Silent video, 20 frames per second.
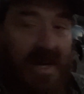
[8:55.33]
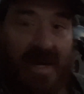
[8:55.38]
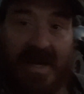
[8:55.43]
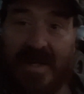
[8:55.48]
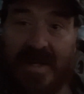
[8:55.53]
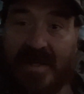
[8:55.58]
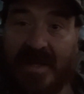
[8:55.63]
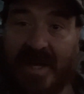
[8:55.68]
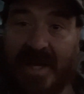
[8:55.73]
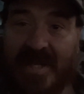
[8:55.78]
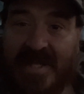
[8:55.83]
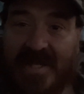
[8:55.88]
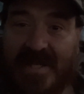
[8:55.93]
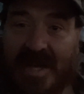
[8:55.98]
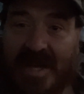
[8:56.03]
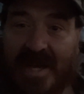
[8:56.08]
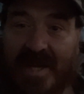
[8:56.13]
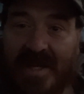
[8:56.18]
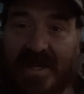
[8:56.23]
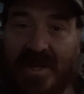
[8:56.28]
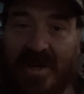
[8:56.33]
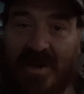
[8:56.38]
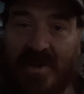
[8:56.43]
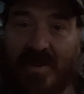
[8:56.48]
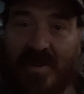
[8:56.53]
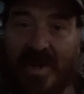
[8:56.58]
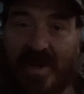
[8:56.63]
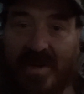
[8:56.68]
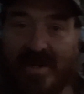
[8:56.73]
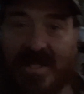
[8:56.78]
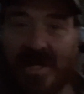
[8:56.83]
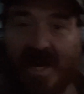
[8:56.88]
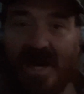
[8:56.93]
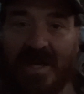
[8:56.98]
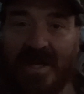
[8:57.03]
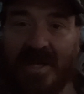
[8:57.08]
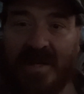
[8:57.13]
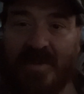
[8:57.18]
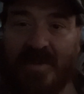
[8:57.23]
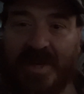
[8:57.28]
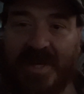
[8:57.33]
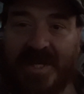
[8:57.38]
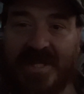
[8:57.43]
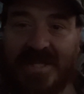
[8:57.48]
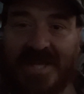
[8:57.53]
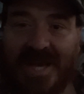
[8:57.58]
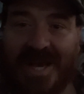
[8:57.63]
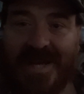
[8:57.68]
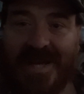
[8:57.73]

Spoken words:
Nice side note, we were talking and we decided